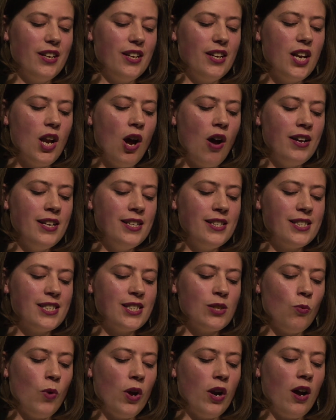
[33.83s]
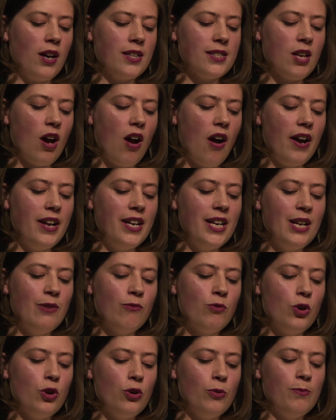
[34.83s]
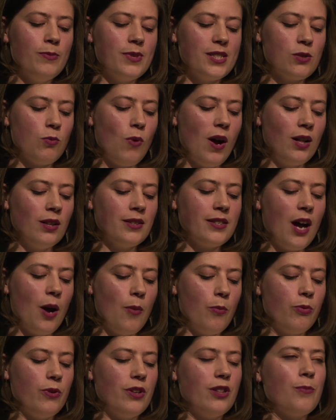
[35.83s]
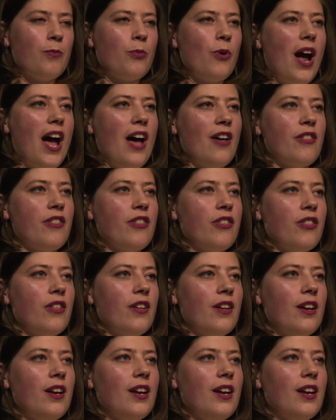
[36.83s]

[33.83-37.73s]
Nights when our tiny room swelled up with breath,